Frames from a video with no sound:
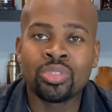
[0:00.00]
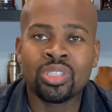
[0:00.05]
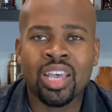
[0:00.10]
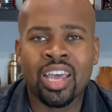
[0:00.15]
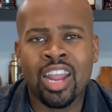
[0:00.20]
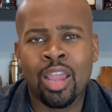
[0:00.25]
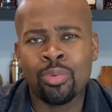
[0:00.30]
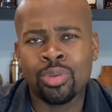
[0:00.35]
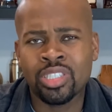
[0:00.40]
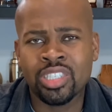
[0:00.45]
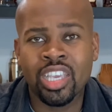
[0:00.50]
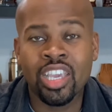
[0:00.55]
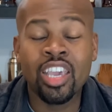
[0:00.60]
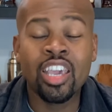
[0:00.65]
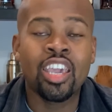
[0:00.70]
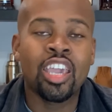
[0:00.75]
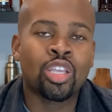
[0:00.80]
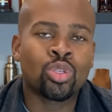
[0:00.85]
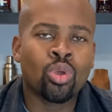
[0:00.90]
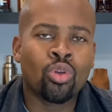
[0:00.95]
And I would say
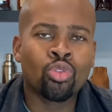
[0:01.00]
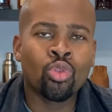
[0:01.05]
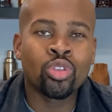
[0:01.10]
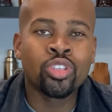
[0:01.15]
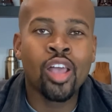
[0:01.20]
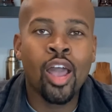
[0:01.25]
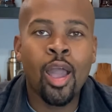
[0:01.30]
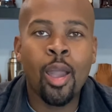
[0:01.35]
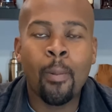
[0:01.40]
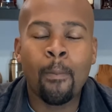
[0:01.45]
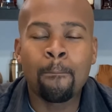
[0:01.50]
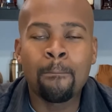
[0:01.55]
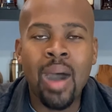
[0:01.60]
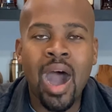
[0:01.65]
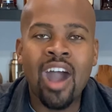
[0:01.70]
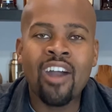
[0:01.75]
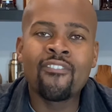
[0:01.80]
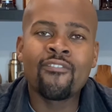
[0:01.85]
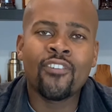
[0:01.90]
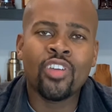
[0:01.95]
it's one of those
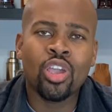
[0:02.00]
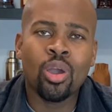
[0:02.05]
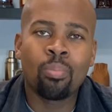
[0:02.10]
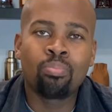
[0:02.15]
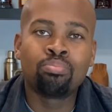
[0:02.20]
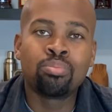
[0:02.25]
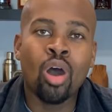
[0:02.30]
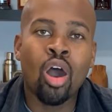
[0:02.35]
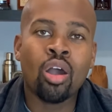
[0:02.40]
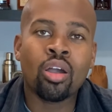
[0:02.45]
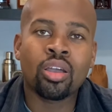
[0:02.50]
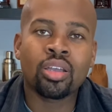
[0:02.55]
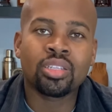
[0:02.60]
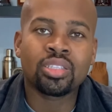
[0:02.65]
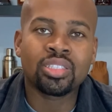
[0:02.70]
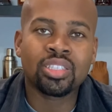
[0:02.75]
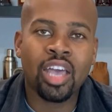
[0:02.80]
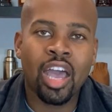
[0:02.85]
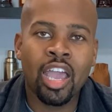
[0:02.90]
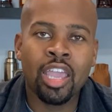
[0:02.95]
bang for your buck
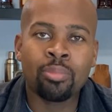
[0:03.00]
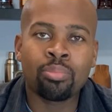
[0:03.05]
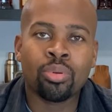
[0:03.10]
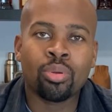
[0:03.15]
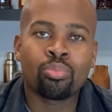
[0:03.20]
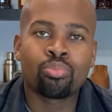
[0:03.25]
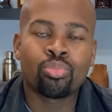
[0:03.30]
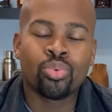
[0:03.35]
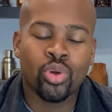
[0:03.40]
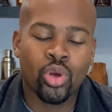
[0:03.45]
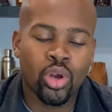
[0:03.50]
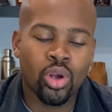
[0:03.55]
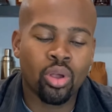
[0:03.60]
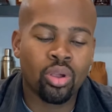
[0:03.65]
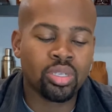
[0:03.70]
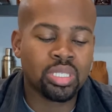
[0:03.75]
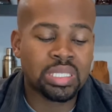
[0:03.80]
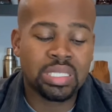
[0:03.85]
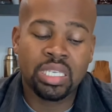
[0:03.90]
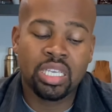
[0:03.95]
type
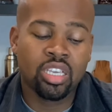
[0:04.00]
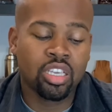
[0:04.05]
products.